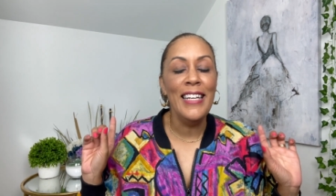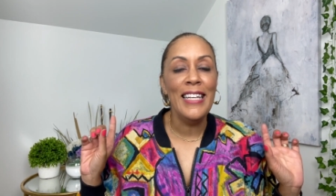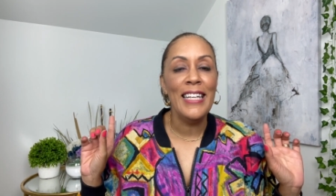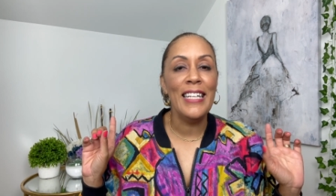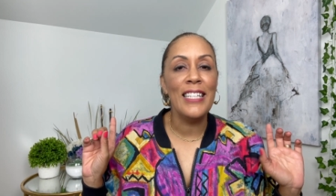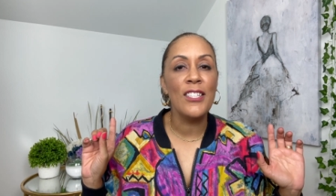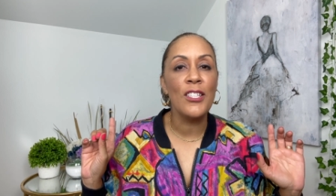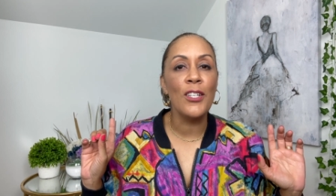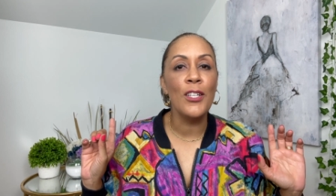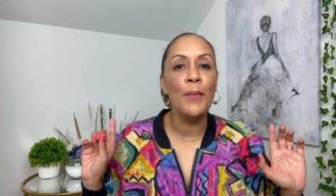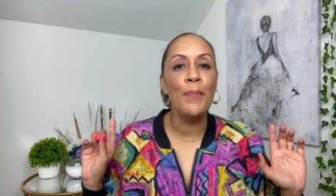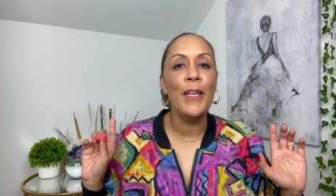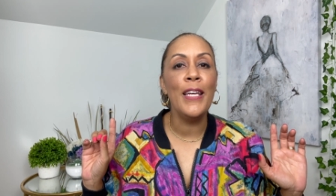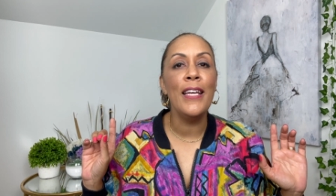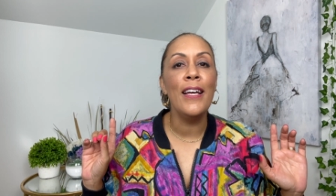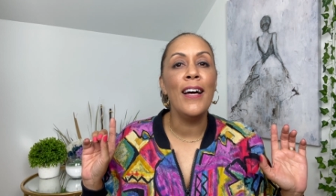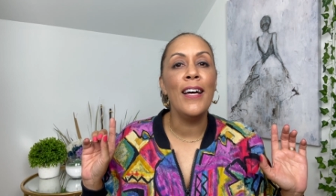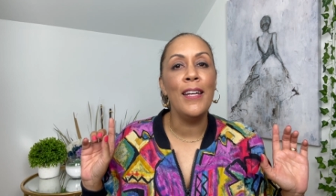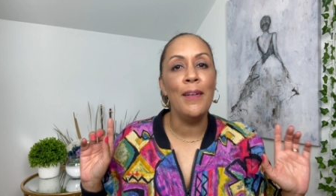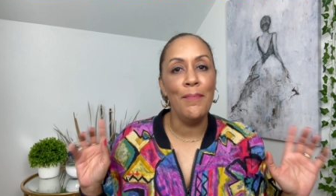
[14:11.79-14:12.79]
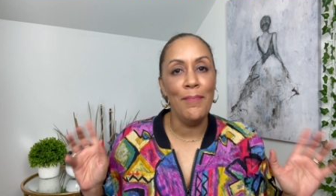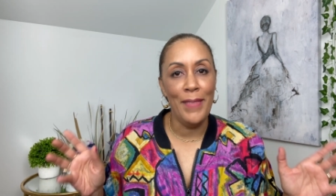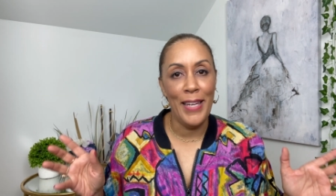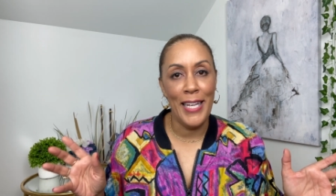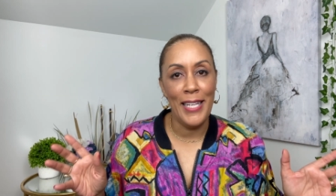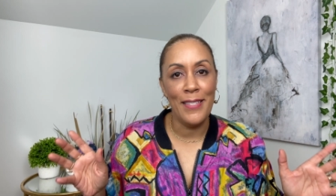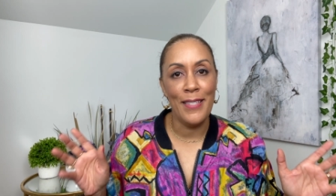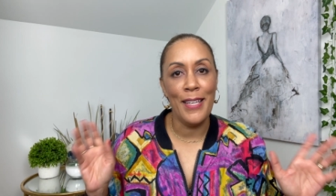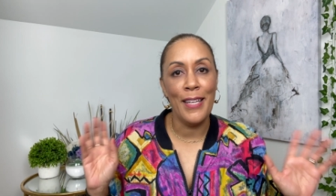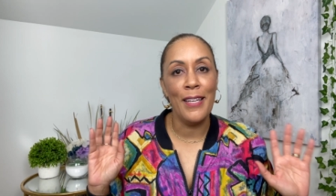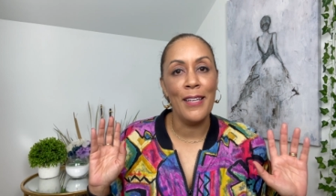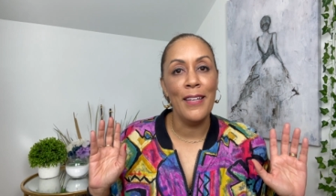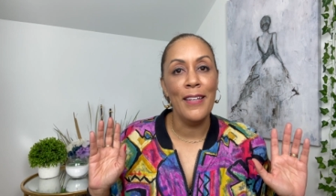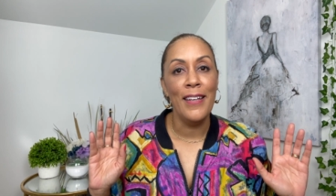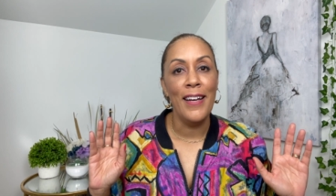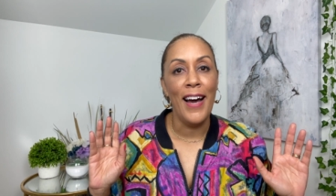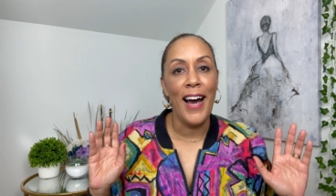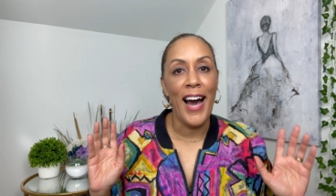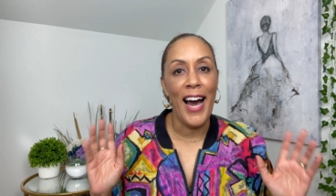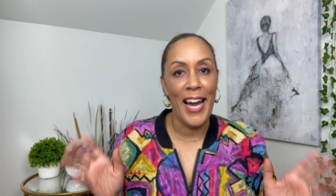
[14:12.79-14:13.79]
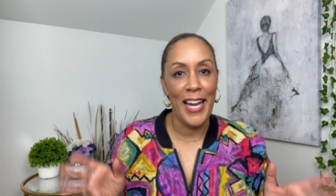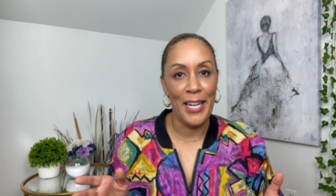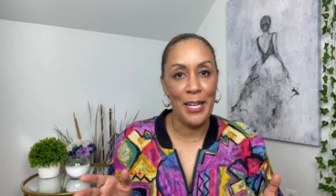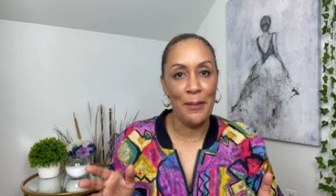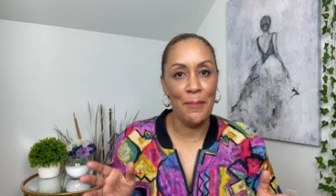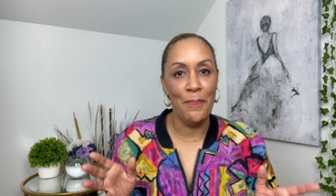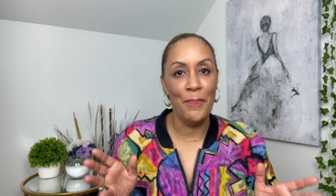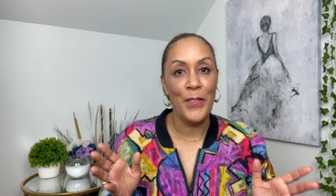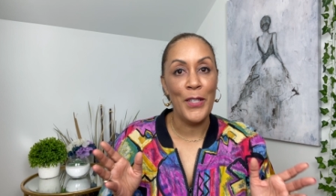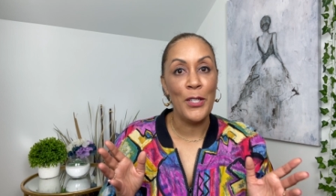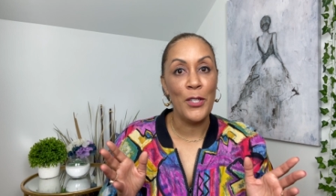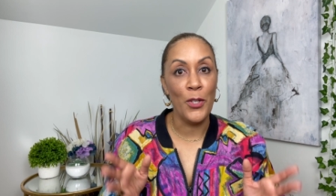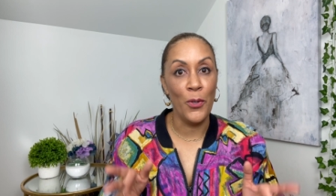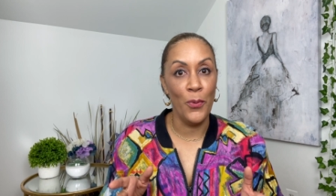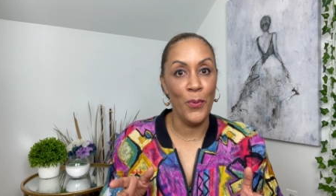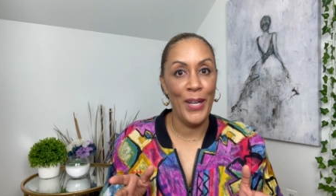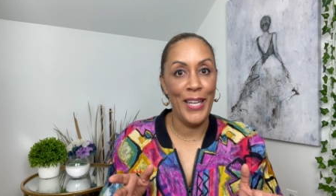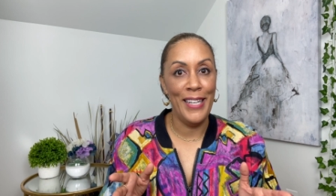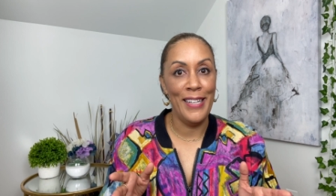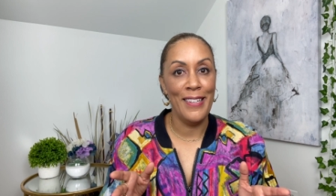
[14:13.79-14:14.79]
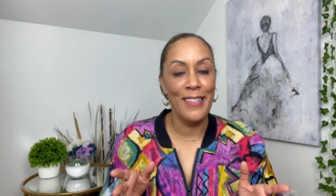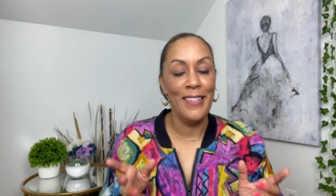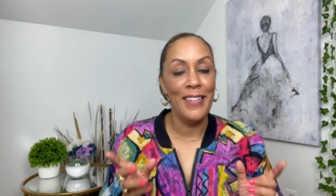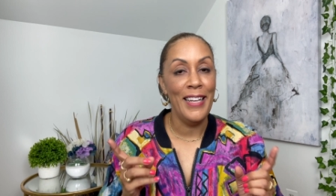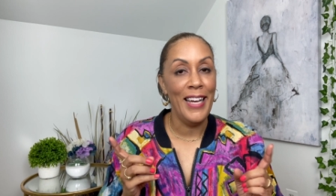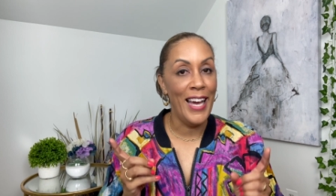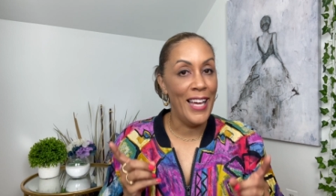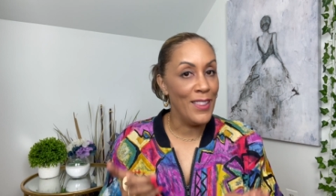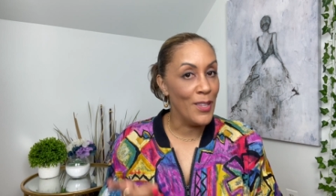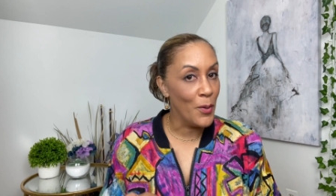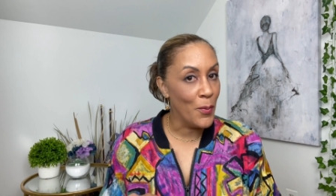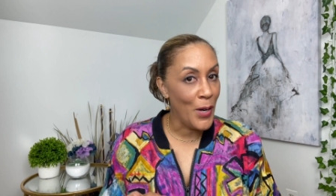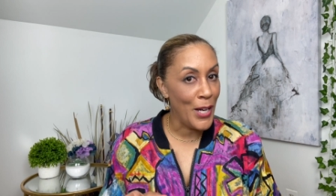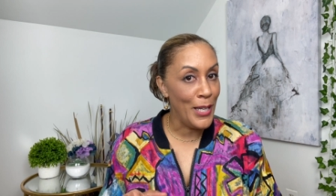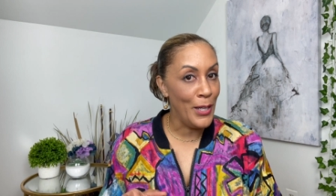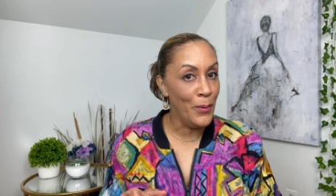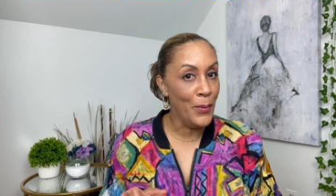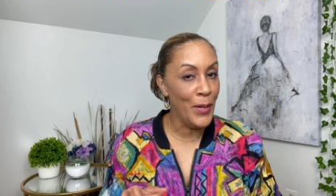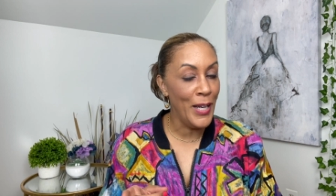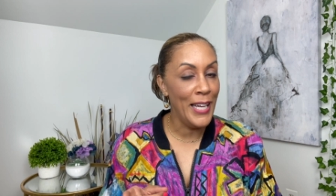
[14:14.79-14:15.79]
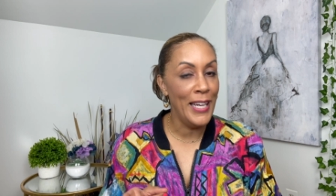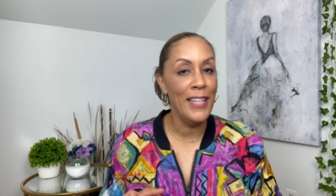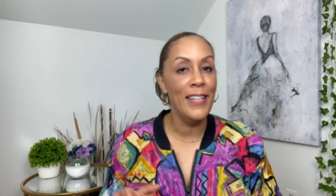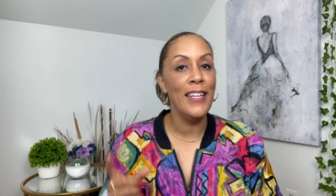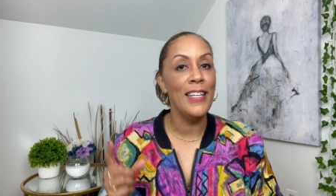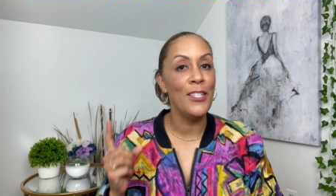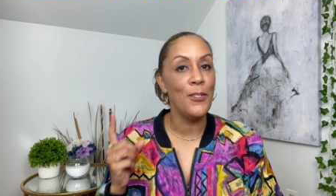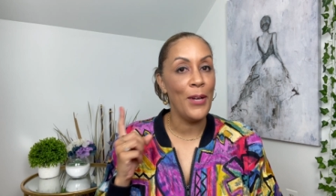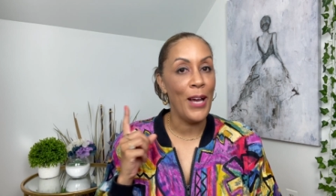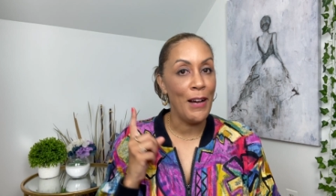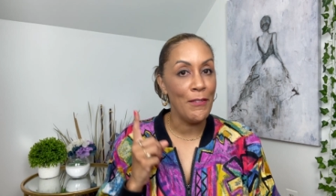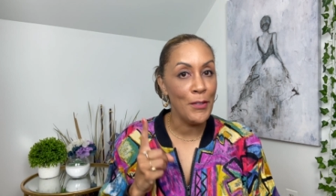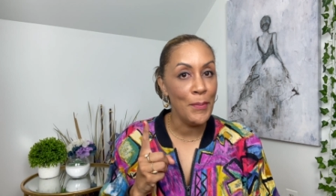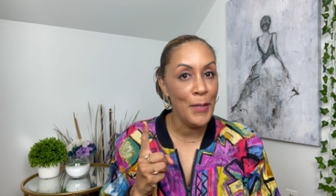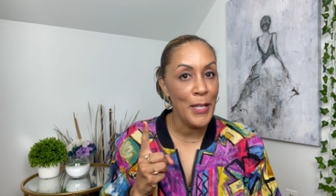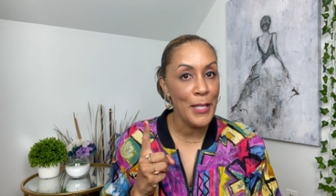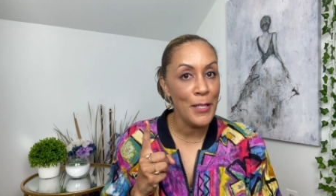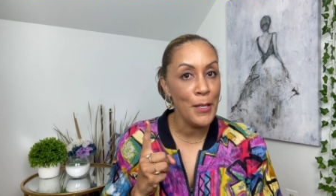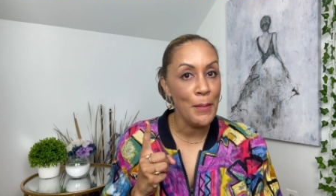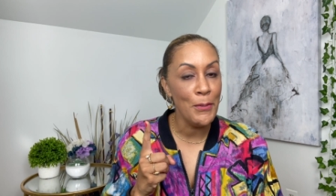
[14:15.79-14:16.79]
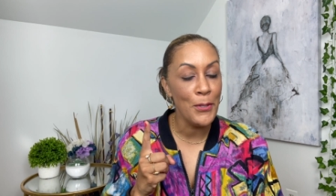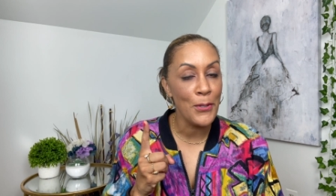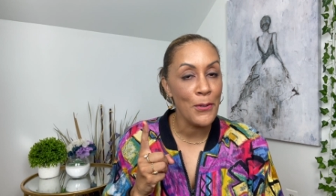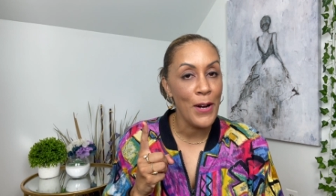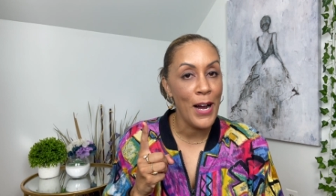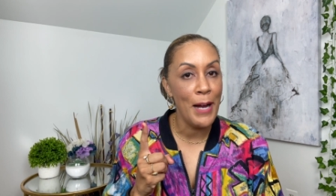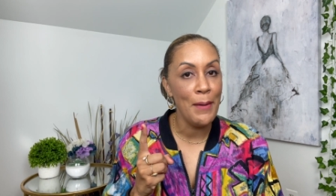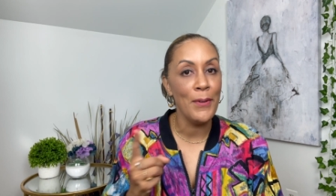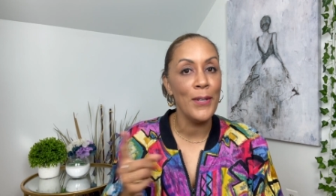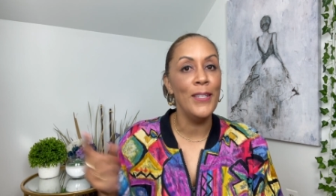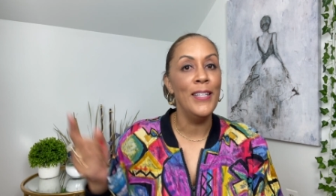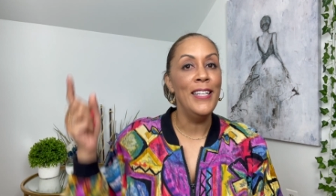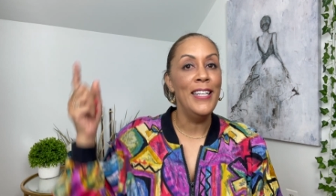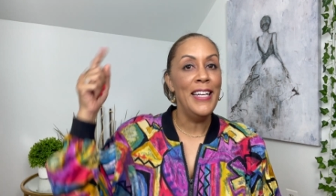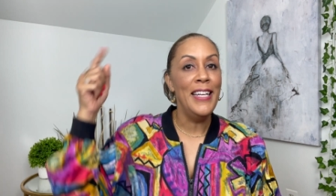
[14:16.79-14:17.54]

It's gonna be an amazing item to win. And the way you win is you have to be a subscriber